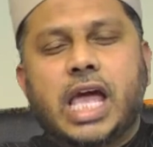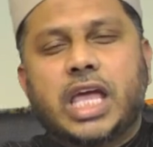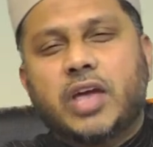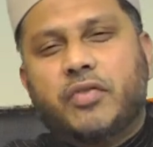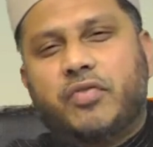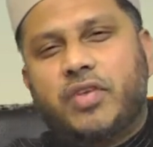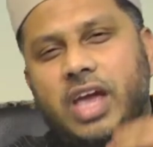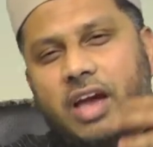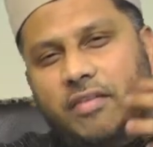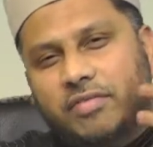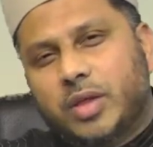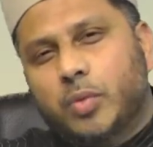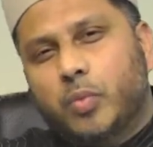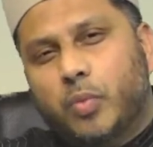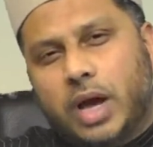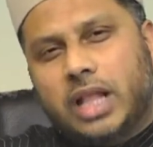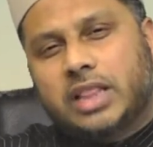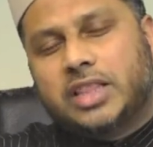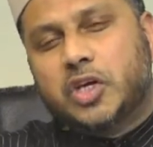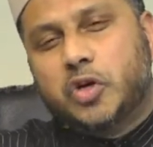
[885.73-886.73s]
If you have the
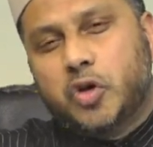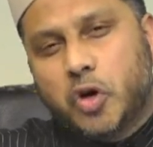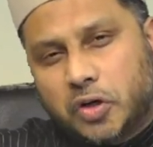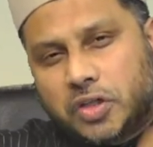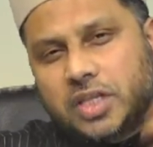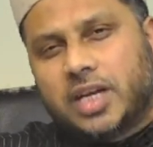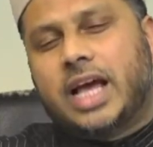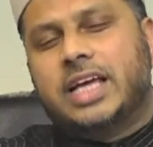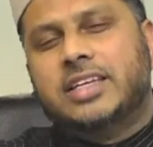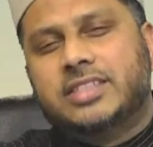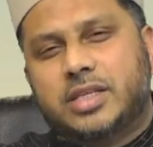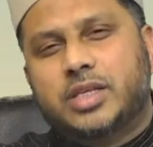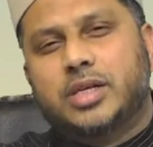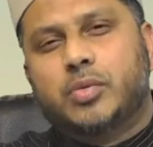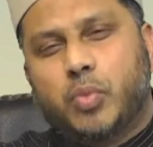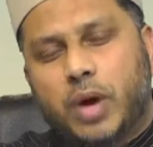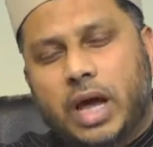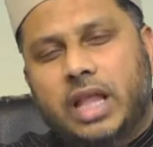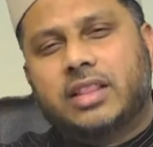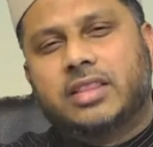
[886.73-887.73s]
wealth, utilize the
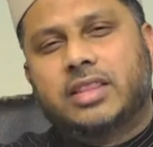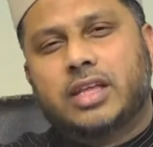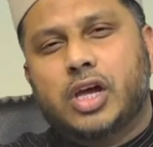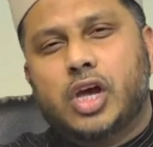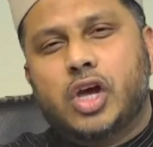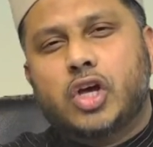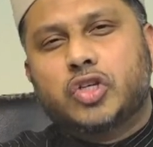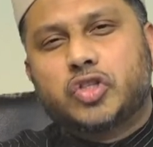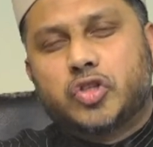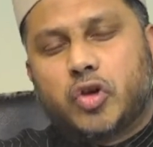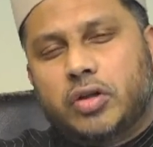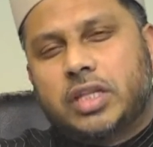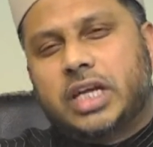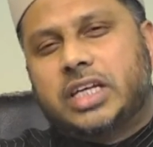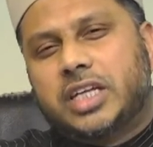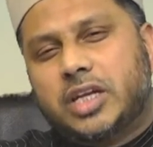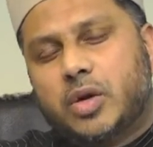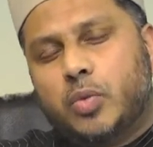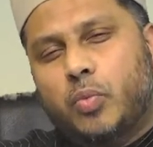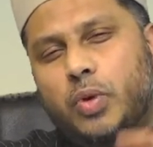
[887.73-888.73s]
wealth so
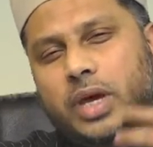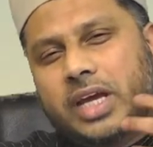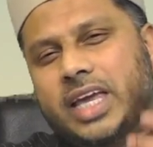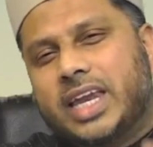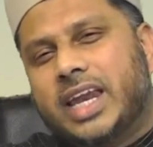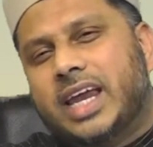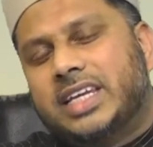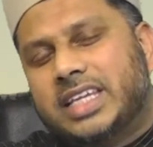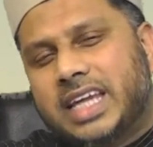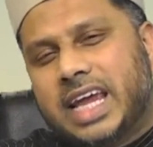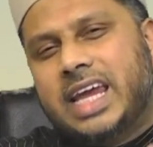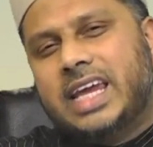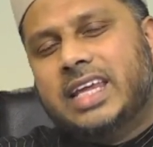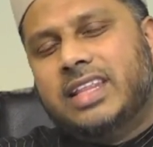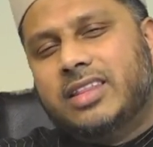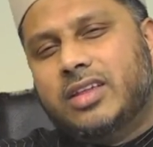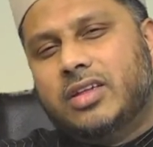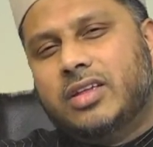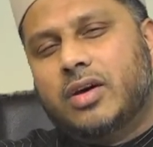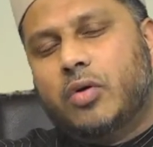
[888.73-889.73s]
that you know we can
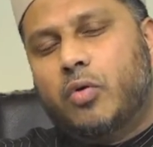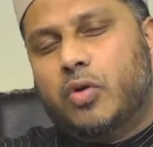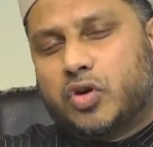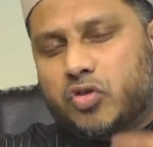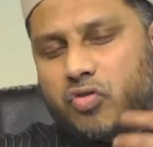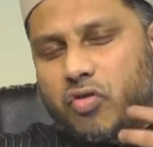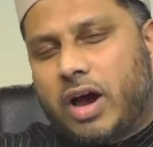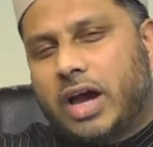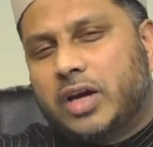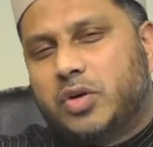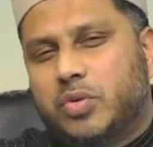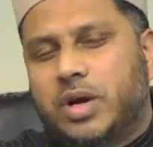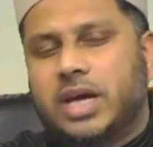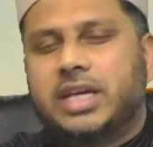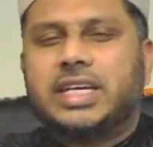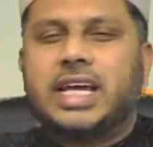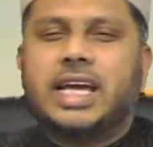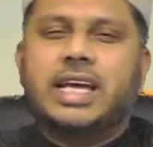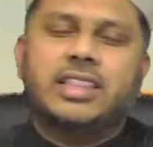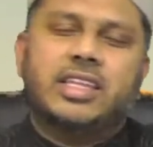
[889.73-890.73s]
attain or try to
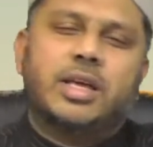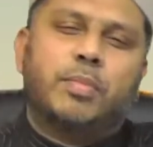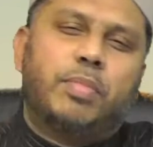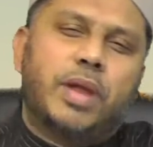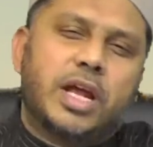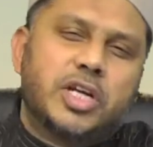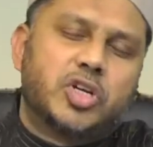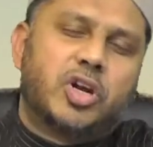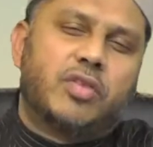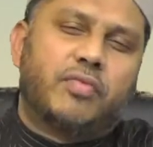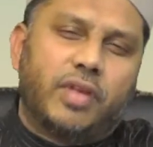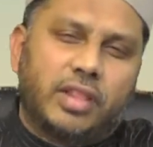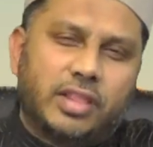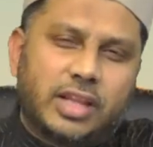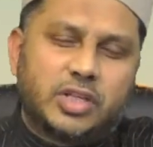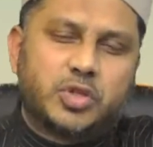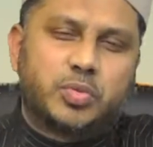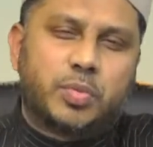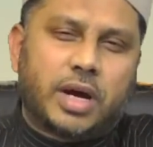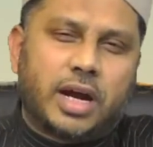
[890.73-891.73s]
attain the pleasure of
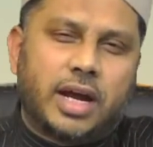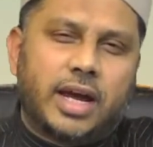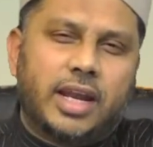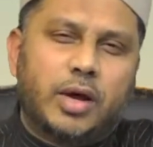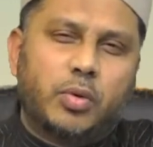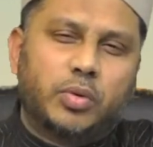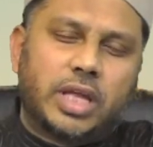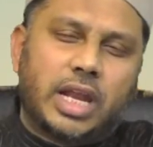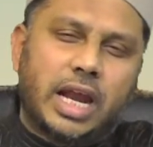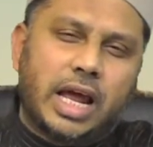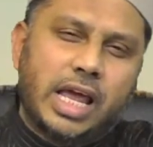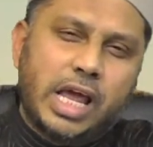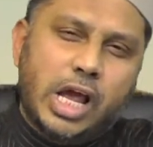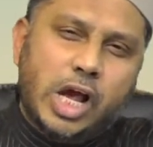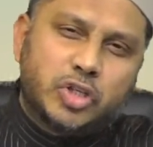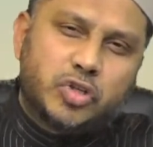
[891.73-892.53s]
Allah subhanahu wa ta'ala.